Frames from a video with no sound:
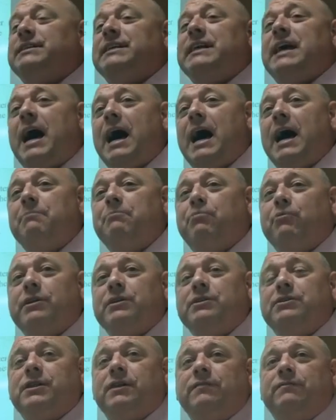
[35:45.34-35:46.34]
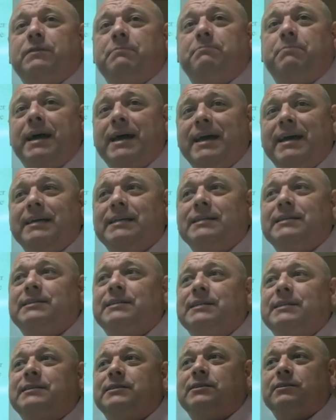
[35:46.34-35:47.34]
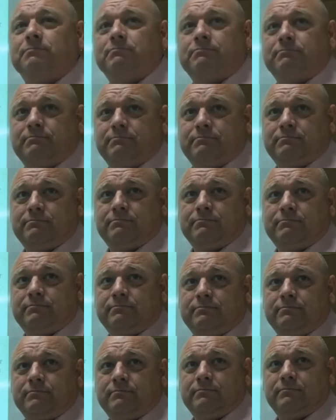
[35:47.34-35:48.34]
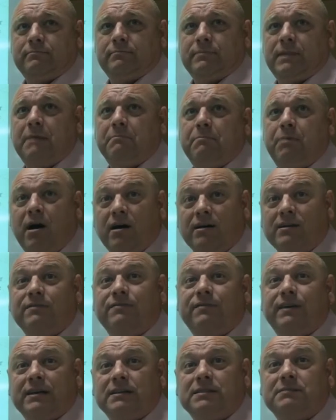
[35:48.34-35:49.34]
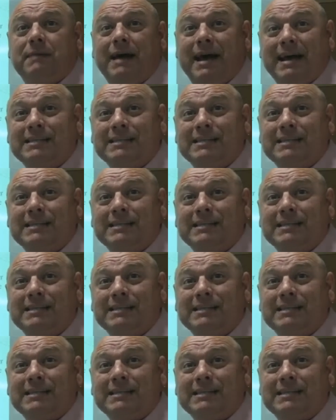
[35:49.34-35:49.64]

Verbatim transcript: was the high priest of the pagan system, that Pontifex